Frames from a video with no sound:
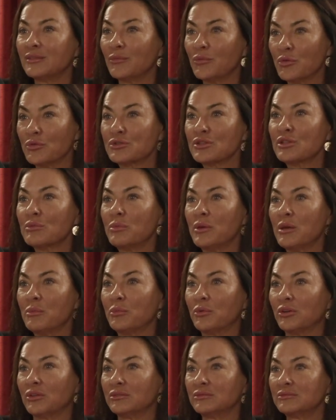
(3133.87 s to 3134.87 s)
Those are the
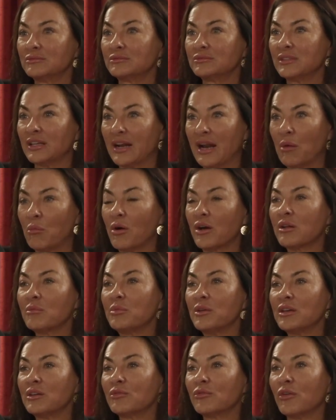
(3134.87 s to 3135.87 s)
people that I want to
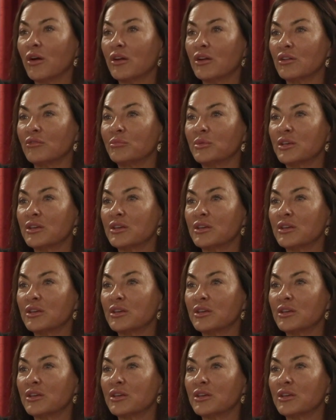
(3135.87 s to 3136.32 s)
be in front of,